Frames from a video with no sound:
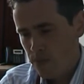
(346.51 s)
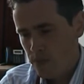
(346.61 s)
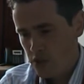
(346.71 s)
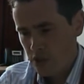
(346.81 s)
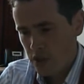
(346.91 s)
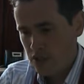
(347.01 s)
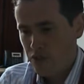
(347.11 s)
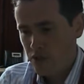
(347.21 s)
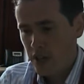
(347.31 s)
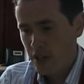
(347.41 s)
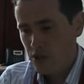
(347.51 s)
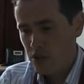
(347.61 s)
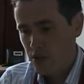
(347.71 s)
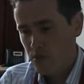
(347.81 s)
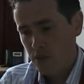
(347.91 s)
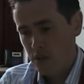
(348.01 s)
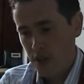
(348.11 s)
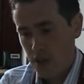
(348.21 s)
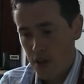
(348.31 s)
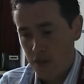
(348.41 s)
so that's for now. So
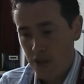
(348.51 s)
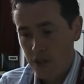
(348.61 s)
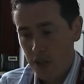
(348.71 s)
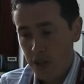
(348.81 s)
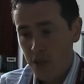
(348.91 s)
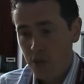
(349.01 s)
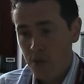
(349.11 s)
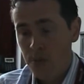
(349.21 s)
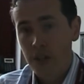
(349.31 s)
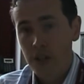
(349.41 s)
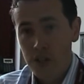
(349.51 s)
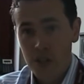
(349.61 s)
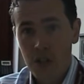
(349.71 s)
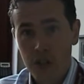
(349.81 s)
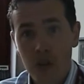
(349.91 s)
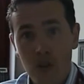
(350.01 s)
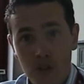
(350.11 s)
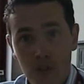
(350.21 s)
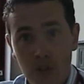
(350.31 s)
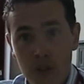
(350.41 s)
if you look at our operations and our
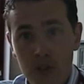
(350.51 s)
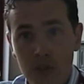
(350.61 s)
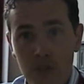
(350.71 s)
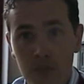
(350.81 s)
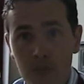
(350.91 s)
modular